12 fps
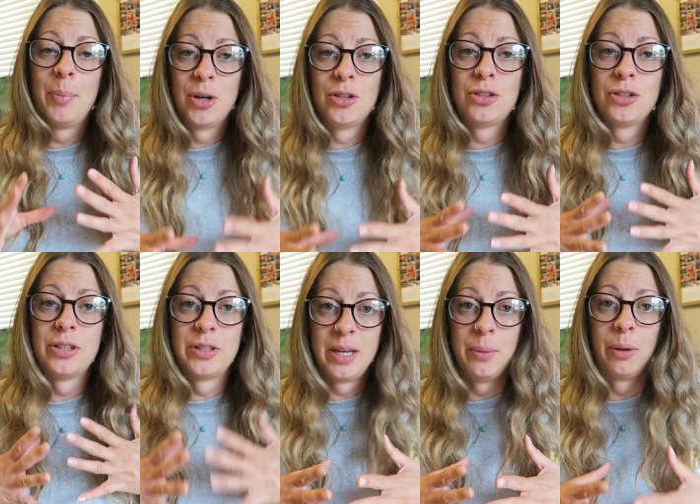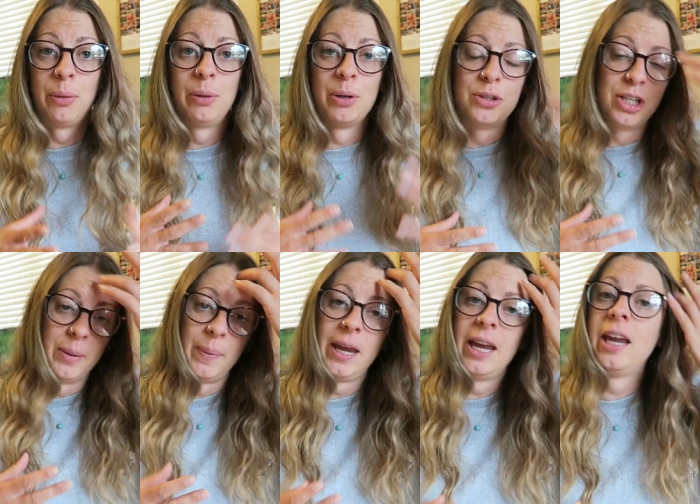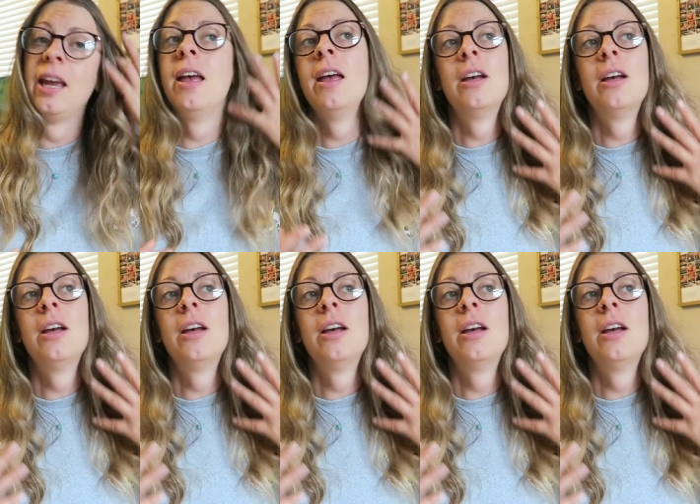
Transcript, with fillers: push to see one through your GP